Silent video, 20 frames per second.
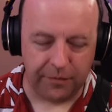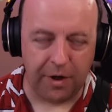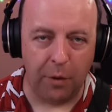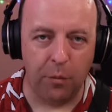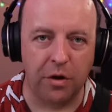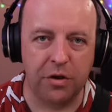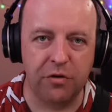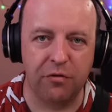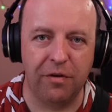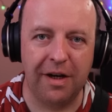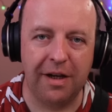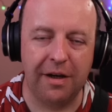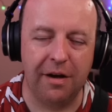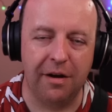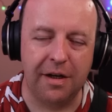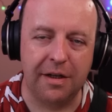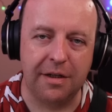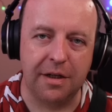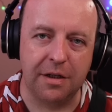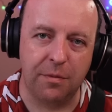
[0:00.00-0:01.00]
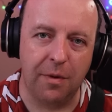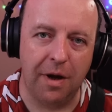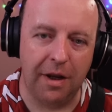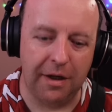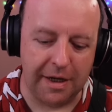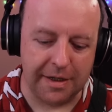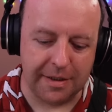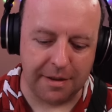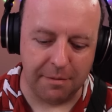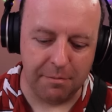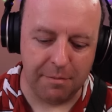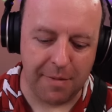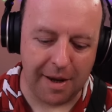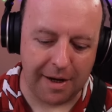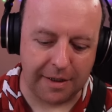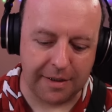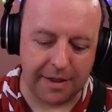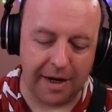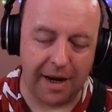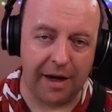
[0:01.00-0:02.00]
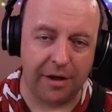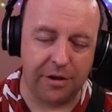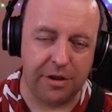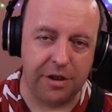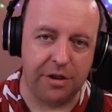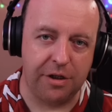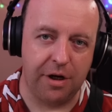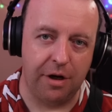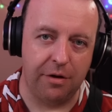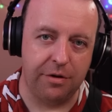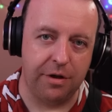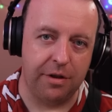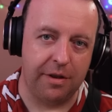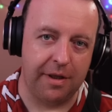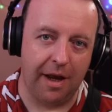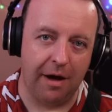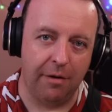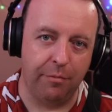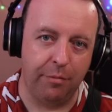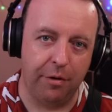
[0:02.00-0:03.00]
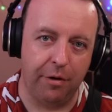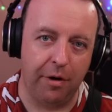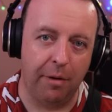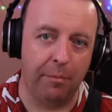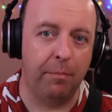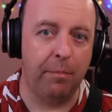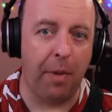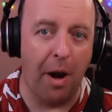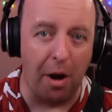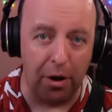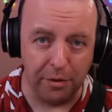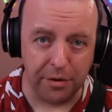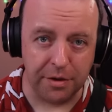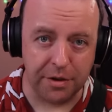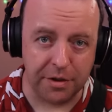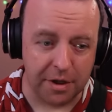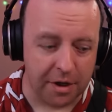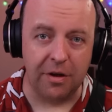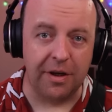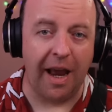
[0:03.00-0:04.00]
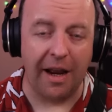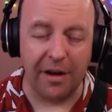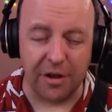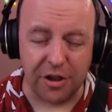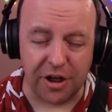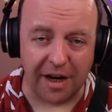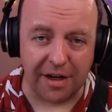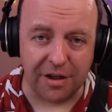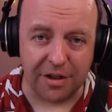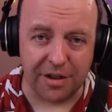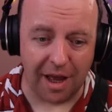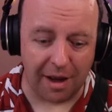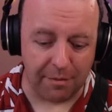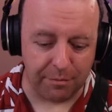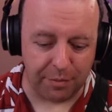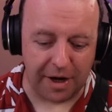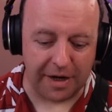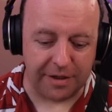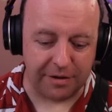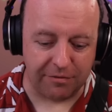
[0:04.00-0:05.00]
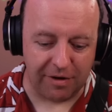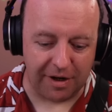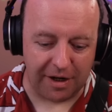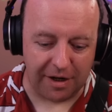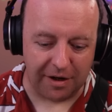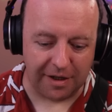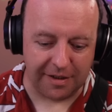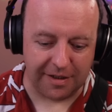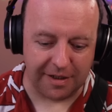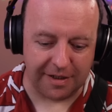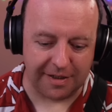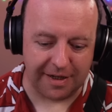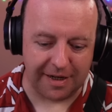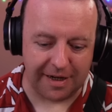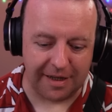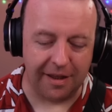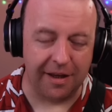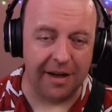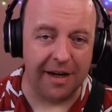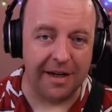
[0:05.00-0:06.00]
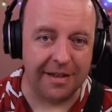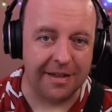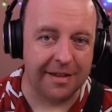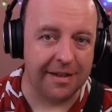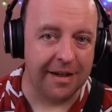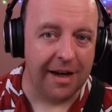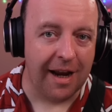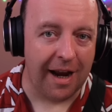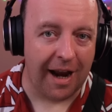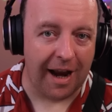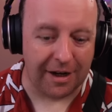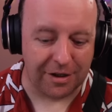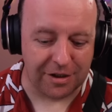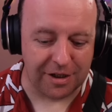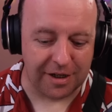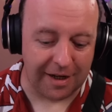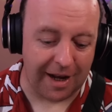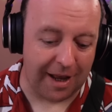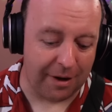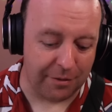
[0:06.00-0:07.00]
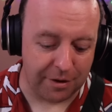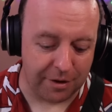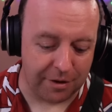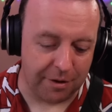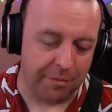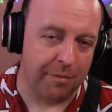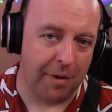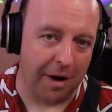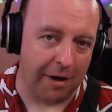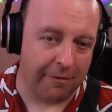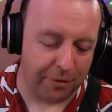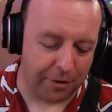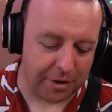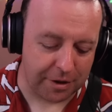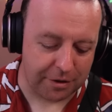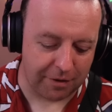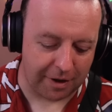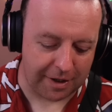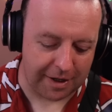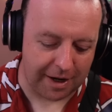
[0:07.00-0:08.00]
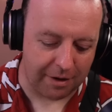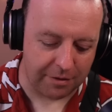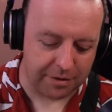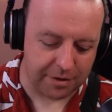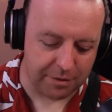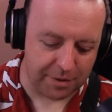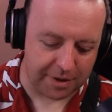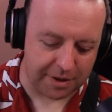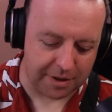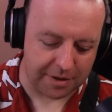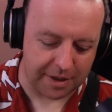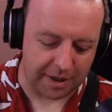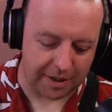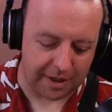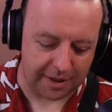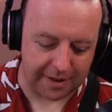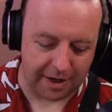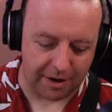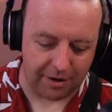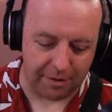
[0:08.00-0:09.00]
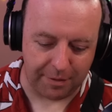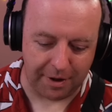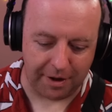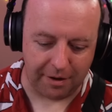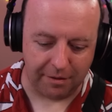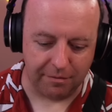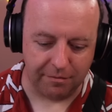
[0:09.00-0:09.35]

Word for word: What's really nice as well is the mixer actually shows you the output post. You can change that, but it's really nice to see that it's actually louder than my voice right now, so we could turn it down a bit.